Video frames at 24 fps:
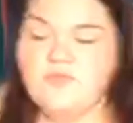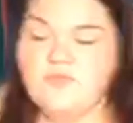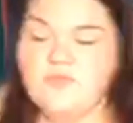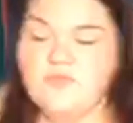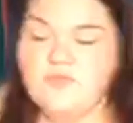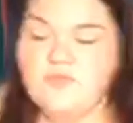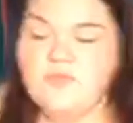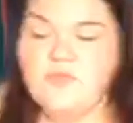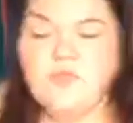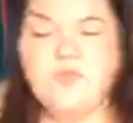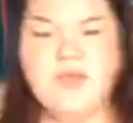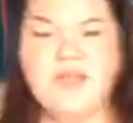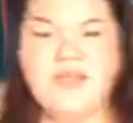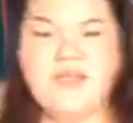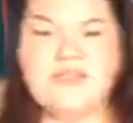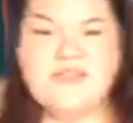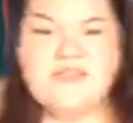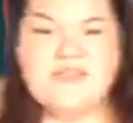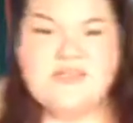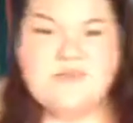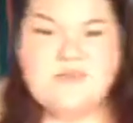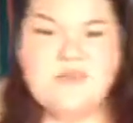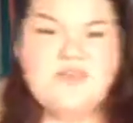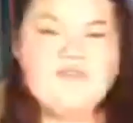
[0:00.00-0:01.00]
what
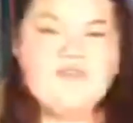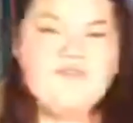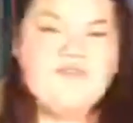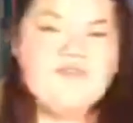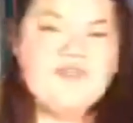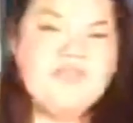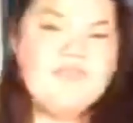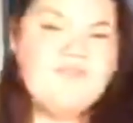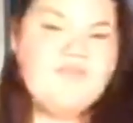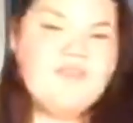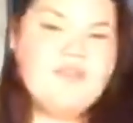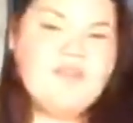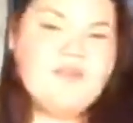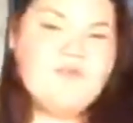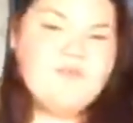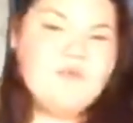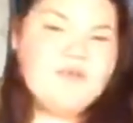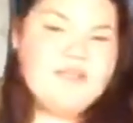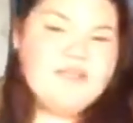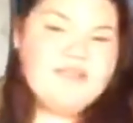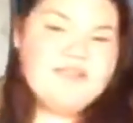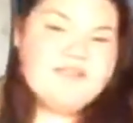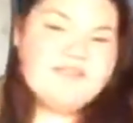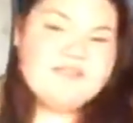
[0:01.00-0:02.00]
needs to be forgiven and
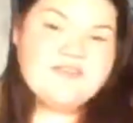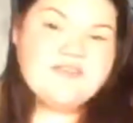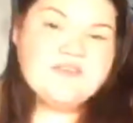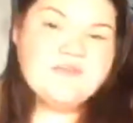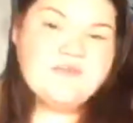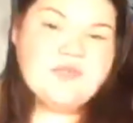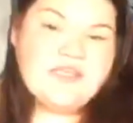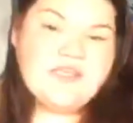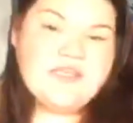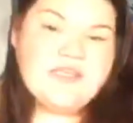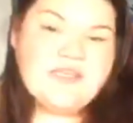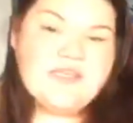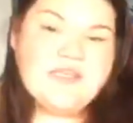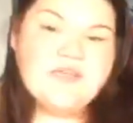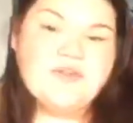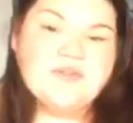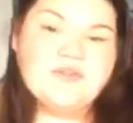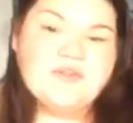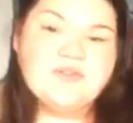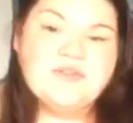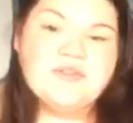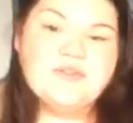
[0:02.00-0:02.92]
what needs to be healed.